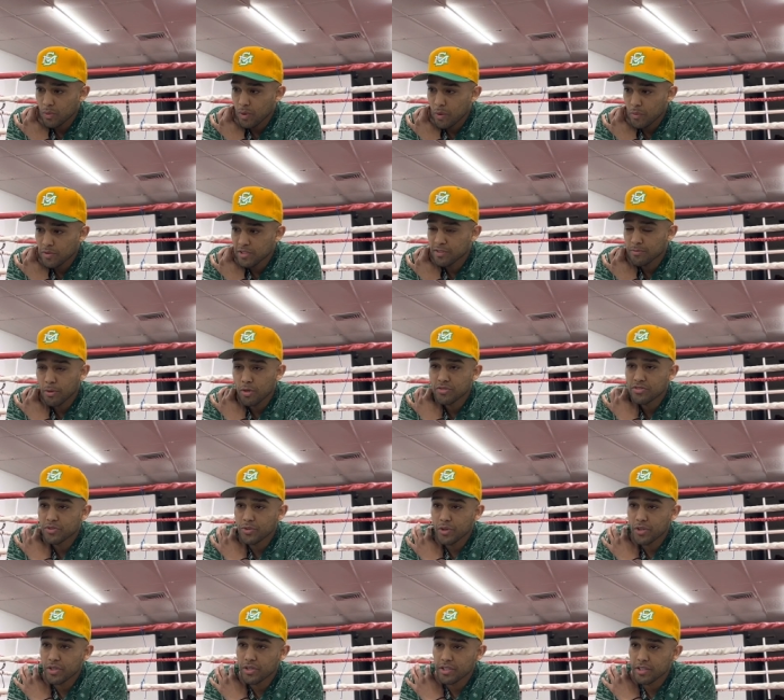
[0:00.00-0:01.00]
we spoke to
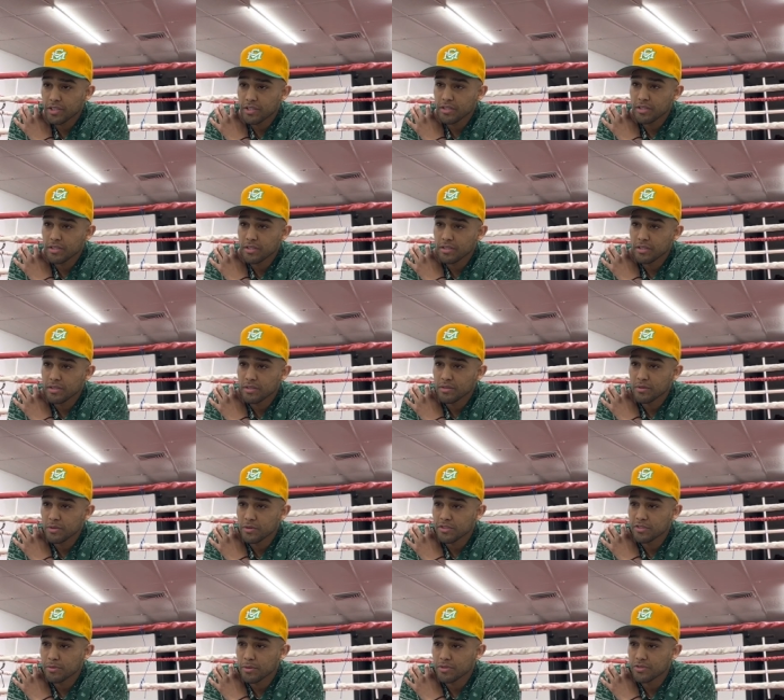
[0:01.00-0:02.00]
earlier
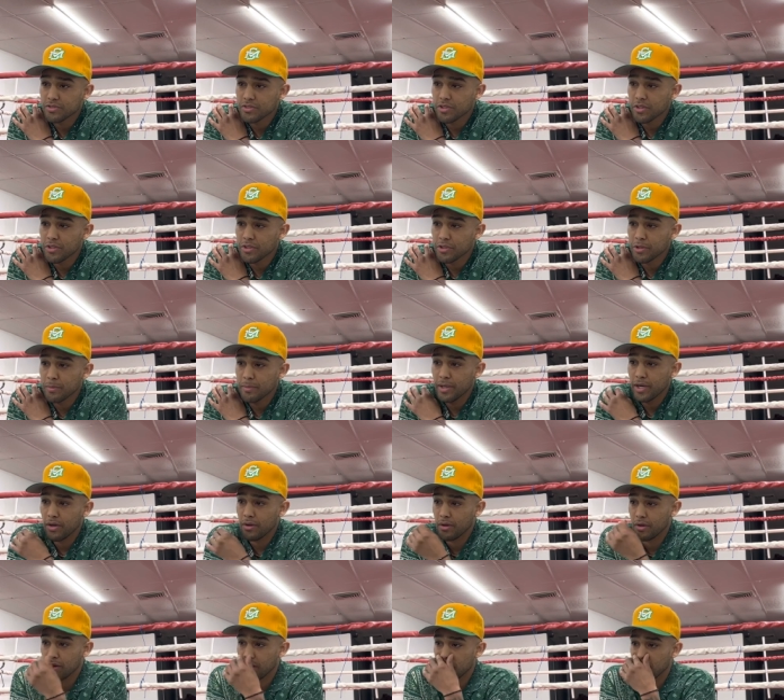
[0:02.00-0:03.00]

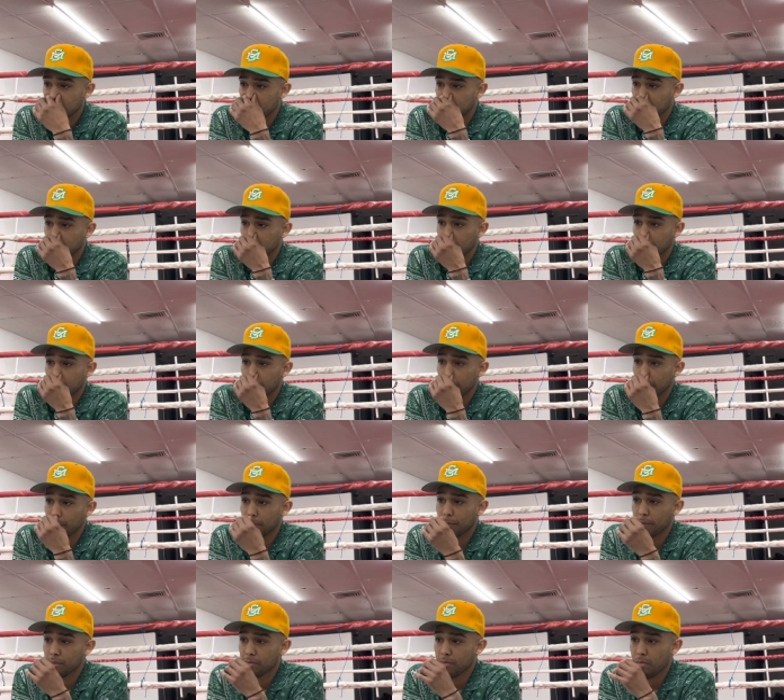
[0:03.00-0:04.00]
about
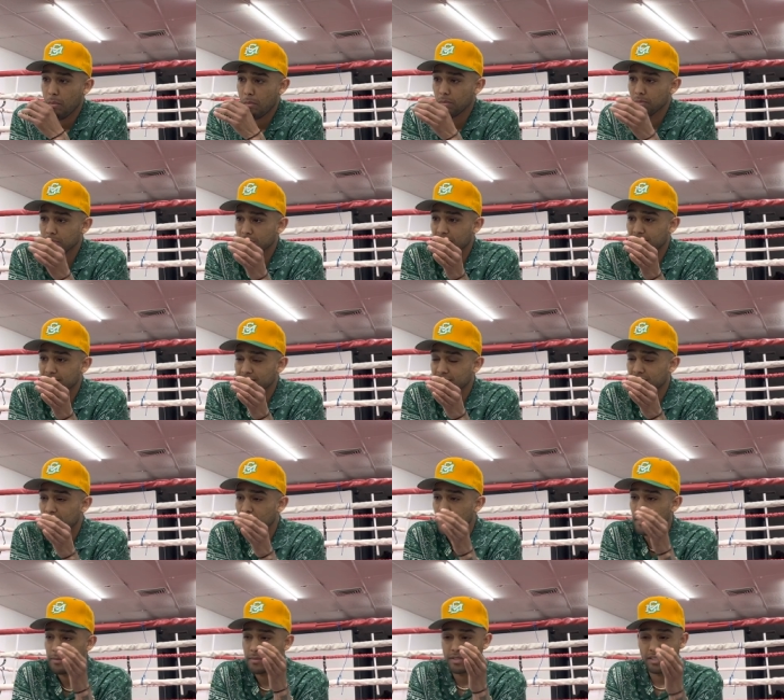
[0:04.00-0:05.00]
that
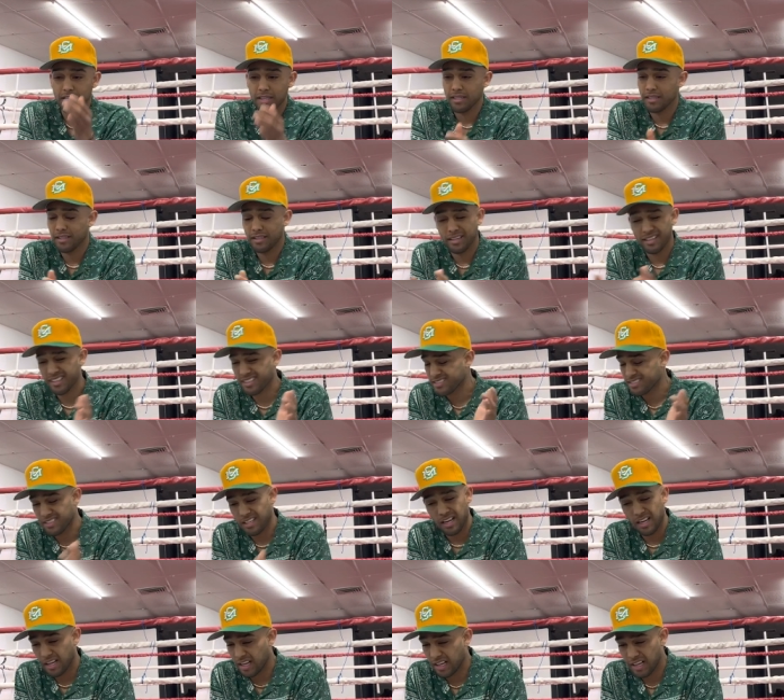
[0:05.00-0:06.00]
time, and like I said,
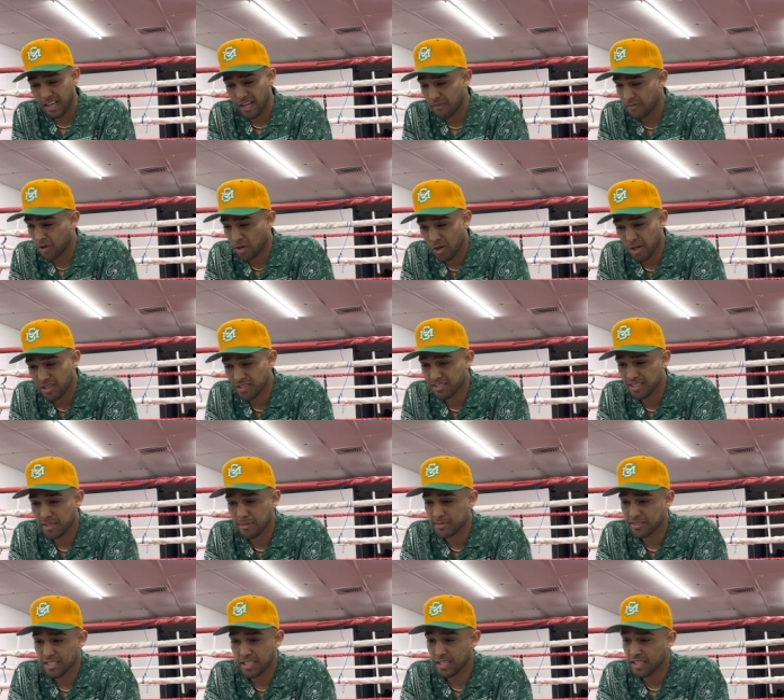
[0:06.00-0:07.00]
I have a hard time
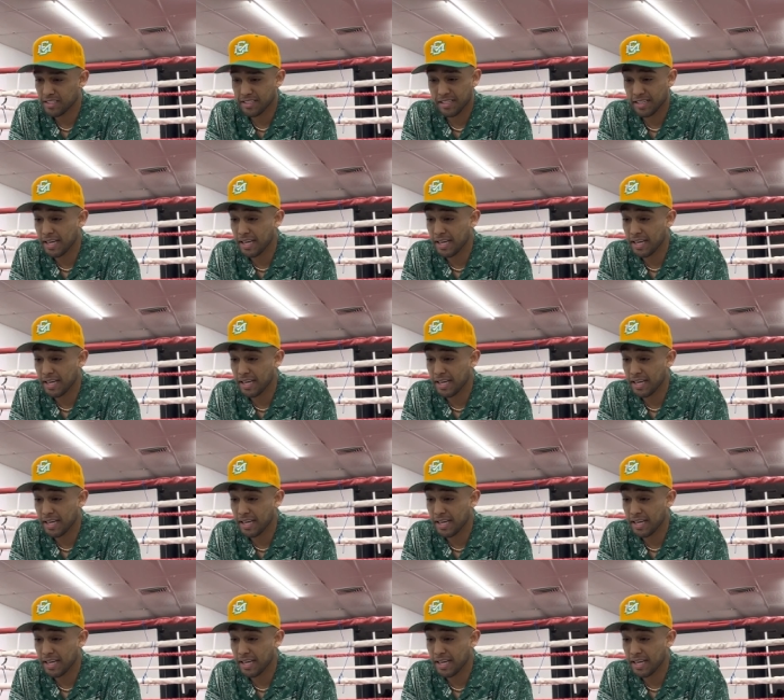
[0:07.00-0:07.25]
saying I did